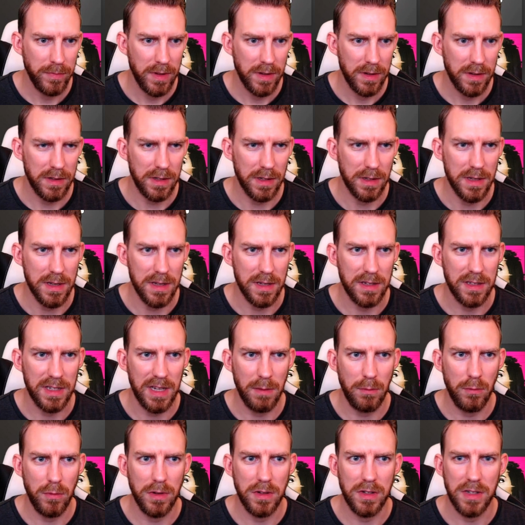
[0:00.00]
So there's
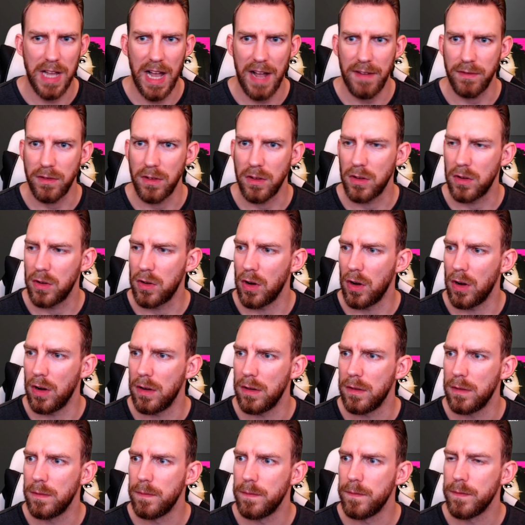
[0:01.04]
some which haven't got
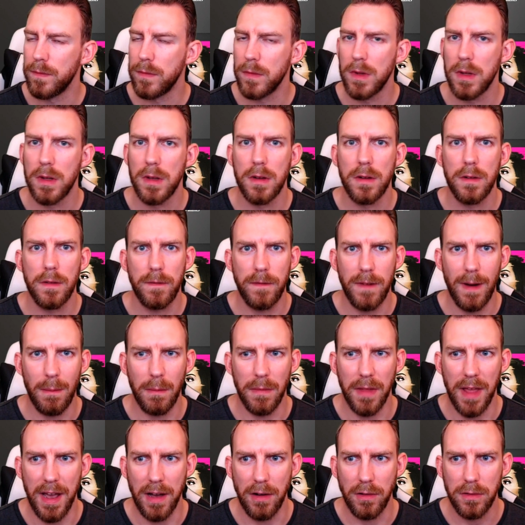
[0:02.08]

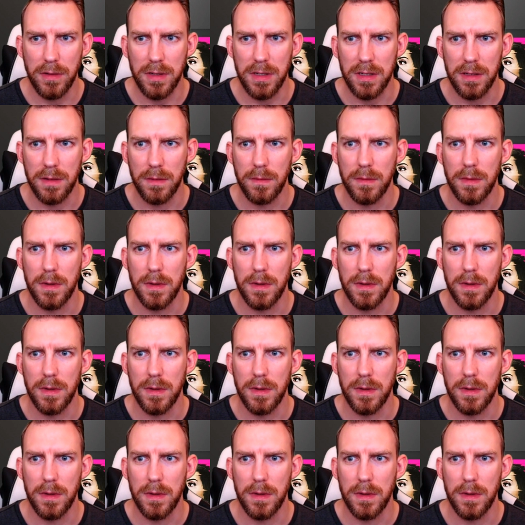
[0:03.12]
thumbnails.